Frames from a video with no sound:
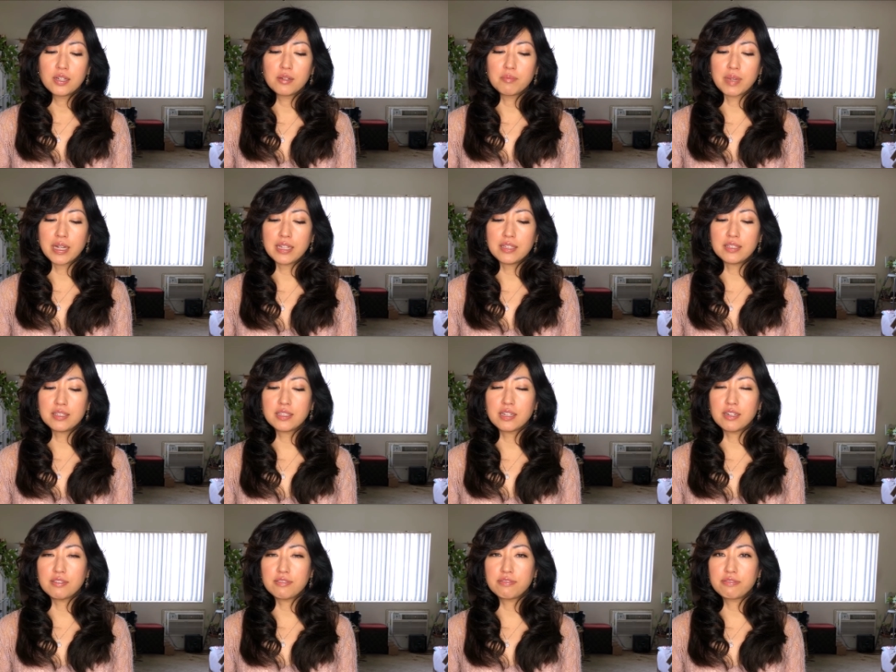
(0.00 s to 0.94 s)
my
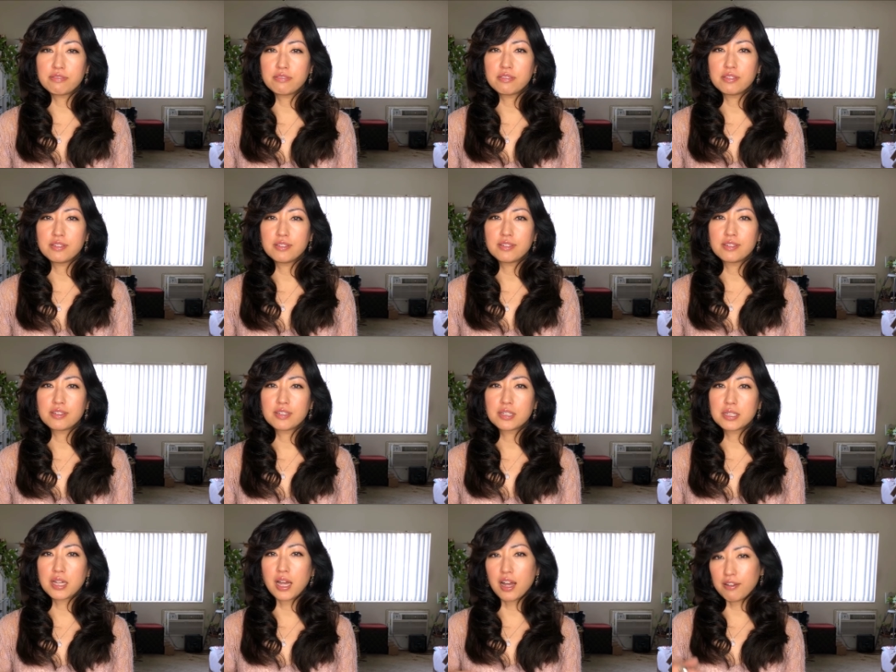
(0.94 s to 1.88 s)

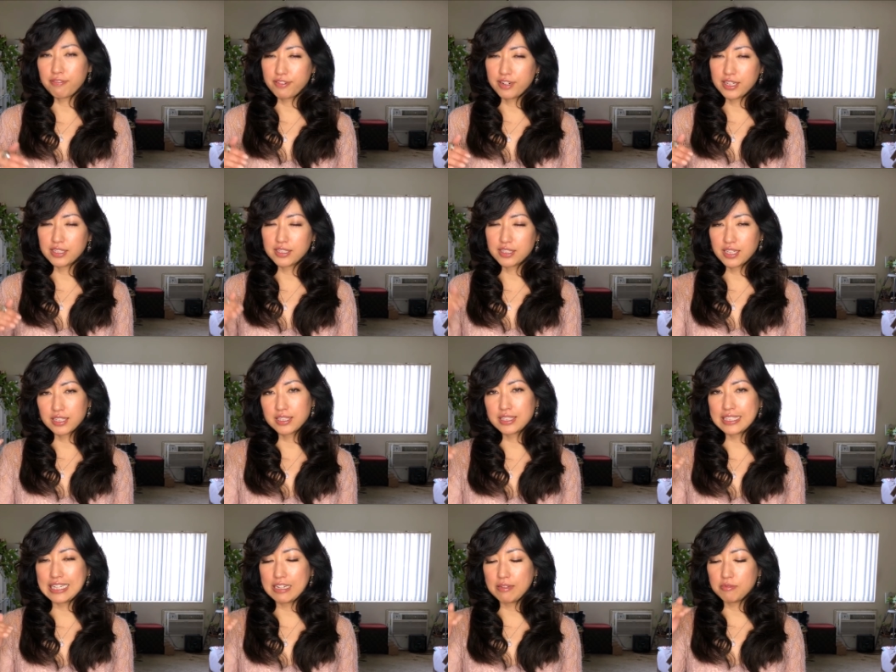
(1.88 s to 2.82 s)
self-confidence,
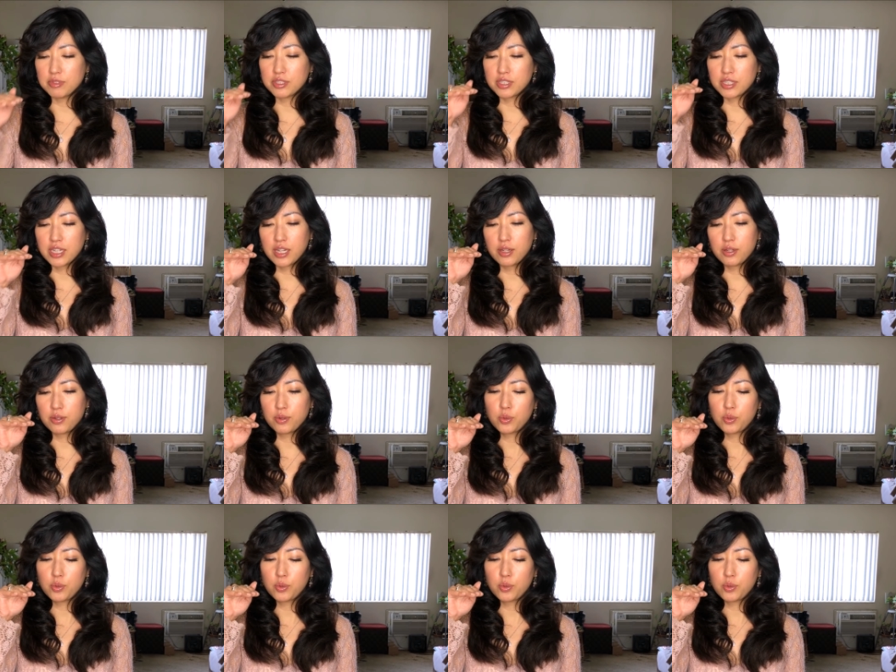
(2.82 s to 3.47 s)
esteem was like,